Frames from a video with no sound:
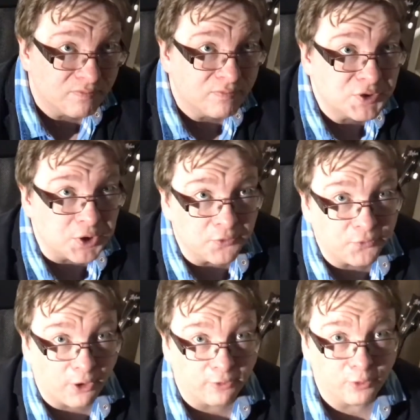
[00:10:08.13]
so
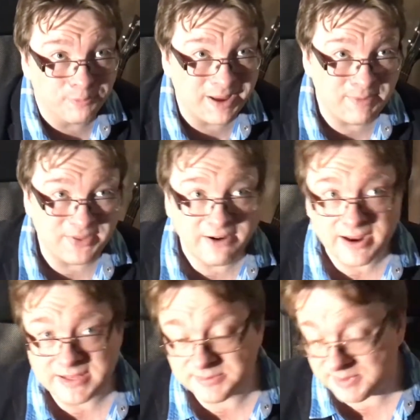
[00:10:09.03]
far, or maybe there
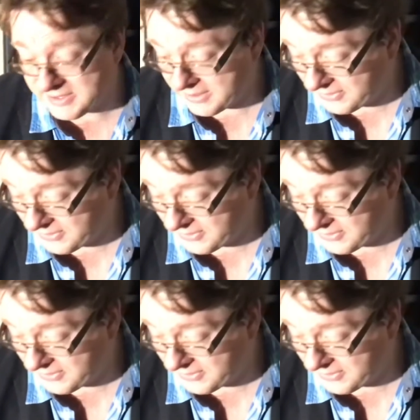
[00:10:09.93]
has been and